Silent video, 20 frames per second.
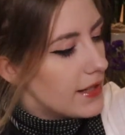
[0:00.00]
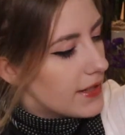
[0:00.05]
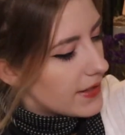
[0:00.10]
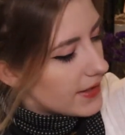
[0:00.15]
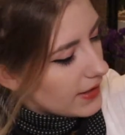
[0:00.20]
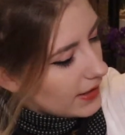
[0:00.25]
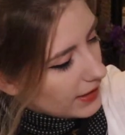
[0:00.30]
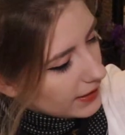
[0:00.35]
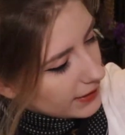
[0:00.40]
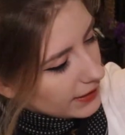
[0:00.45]

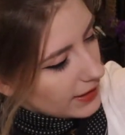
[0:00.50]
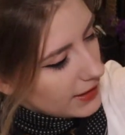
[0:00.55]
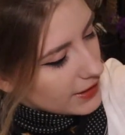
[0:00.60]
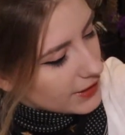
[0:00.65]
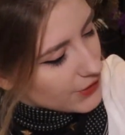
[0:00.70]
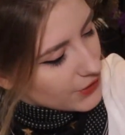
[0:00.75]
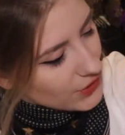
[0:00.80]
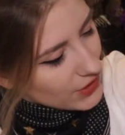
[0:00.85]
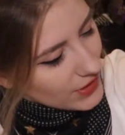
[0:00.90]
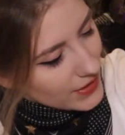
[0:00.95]
it's like,
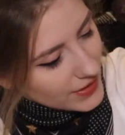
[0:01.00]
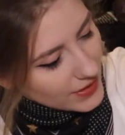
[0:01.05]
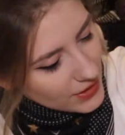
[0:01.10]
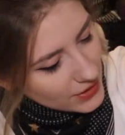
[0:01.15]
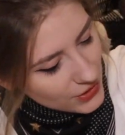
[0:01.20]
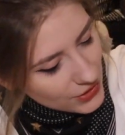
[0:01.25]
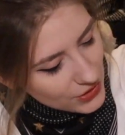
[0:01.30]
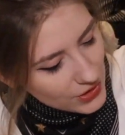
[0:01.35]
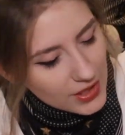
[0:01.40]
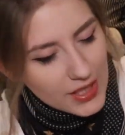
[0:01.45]
it's just
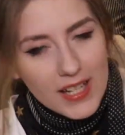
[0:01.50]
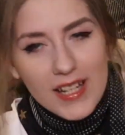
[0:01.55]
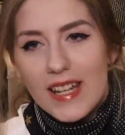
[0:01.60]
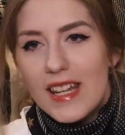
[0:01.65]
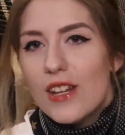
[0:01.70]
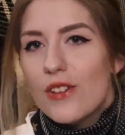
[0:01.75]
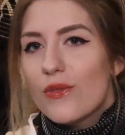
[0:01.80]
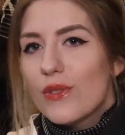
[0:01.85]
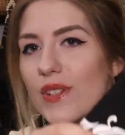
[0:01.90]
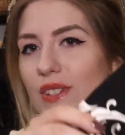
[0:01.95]
such an
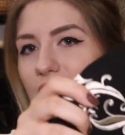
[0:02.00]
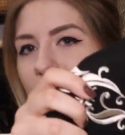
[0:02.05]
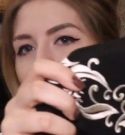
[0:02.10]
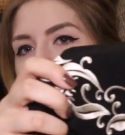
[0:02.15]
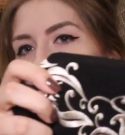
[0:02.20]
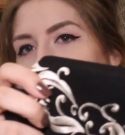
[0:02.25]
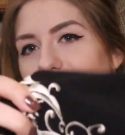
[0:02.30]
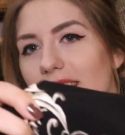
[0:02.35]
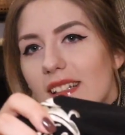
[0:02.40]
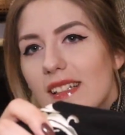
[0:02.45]

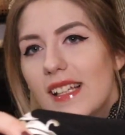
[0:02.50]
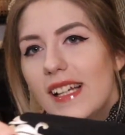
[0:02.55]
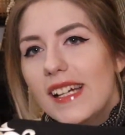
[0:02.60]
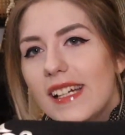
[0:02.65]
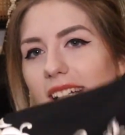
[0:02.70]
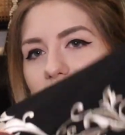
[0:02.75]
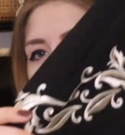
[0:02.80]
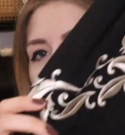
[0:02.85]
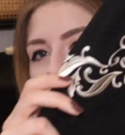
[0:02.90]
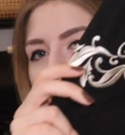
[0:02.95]
interesting,
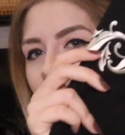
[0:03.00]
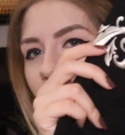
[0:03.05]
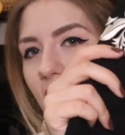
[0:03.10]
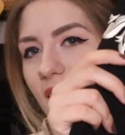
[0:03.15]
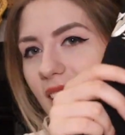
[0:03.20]
like,